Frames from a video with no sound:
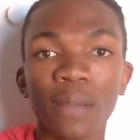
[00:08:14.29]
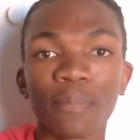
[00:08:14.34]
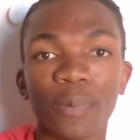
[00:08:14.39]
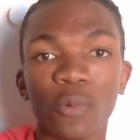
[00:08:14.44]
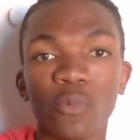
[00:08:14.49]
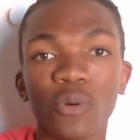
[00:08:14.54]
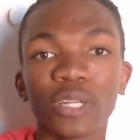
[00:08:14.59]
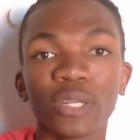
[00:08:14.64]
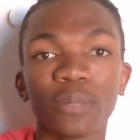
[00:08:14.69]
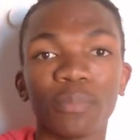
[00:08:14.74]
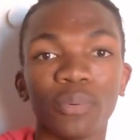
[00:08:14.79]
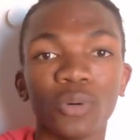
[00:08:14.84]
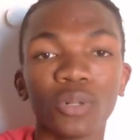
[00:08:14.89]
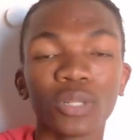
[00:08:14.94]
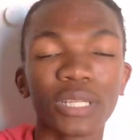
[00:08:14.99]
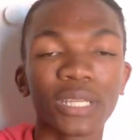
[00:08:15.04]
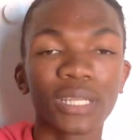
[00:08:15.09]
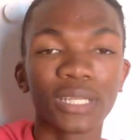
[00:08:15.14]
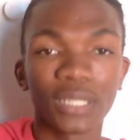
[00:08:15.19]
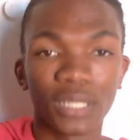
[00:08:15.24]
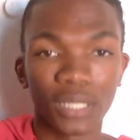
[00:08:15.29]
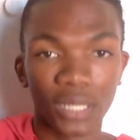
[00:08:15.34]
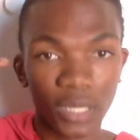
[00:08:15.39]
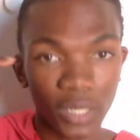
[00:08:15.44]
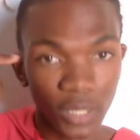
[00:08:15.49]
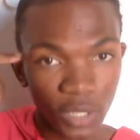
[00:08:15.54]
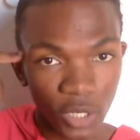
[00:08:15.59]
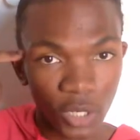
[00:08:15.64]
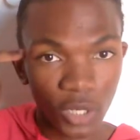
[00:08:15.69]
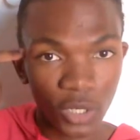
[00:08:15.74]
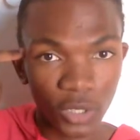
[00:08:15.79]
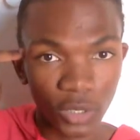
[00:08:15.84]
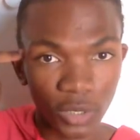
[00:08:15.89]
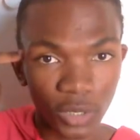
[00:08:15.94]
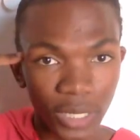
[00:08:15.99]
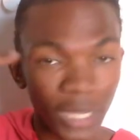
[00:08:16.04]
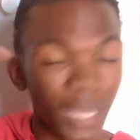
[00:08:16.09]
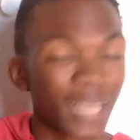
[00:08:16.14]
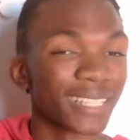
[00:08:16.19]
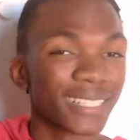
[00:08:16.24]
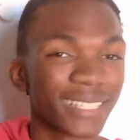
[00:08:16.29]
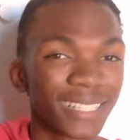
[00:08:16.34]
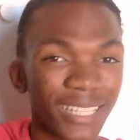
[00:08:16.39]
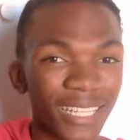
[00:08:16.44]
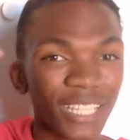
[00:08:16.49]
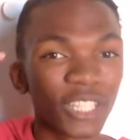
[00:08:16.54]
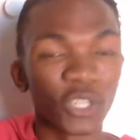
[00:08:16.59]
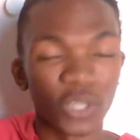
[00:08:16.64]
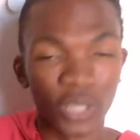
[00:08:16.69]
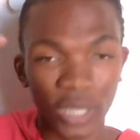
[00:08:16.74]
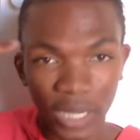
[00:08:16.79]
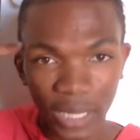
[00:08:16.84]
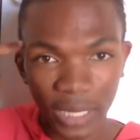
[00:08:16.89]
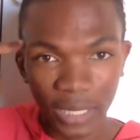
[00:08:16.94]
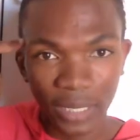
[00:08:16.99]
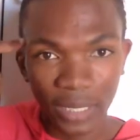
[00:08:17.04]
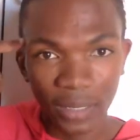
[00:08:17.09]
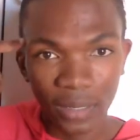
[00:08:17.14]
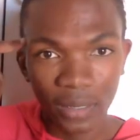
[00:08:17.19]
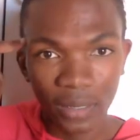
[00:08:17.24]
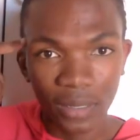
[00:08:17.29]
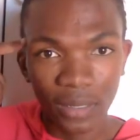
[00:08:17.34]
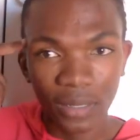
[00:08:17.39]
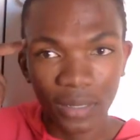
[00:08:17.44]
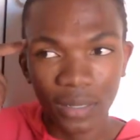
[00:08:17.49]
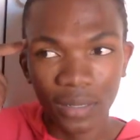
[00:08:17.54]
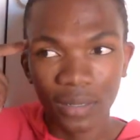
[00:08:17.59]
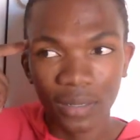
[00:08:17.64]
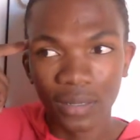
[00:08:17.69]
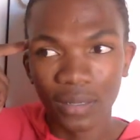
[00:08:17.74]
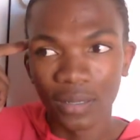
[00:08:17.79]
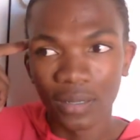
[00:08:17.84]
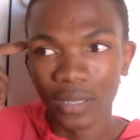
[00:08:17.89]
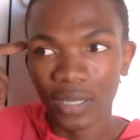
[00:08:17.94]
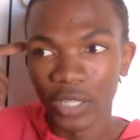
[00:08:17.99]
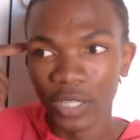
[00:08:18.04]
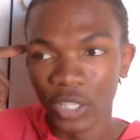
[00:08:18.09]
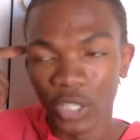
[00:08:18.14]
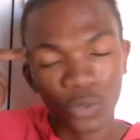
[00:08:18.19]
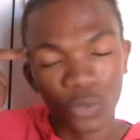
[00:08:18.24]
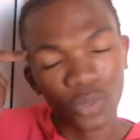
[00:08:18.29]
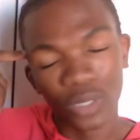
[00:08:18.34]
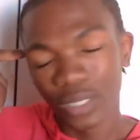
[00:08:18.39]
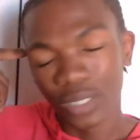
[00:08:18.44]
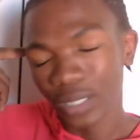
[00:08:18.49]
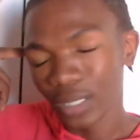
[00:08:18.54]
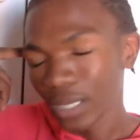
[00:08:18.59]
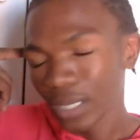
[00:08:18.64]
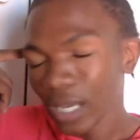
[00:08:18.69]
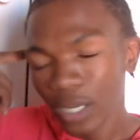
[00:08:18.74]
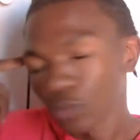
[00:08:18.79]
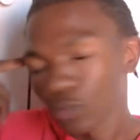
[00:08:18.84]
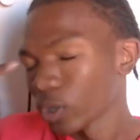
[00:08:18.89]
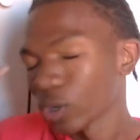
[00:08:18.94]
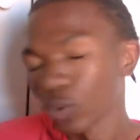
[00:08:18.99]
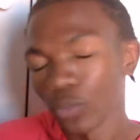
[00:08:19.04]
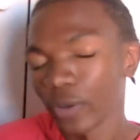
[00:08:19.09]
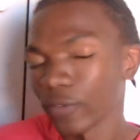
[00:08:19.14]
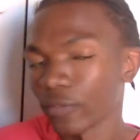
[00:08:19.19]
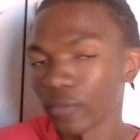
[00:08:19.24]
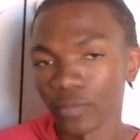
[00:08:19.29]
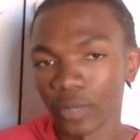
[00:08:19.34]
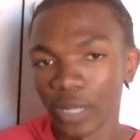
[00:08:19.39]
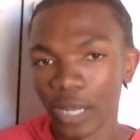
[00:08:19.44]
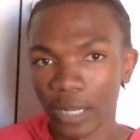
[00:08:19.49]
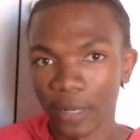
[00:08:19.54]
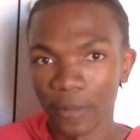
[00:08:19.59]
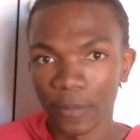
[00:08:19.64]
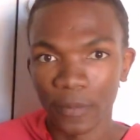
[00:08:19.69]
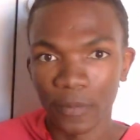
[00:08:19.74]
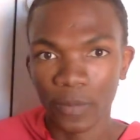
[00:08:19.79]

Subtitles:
But when the bully is internal, as in your head, you can't run away from that.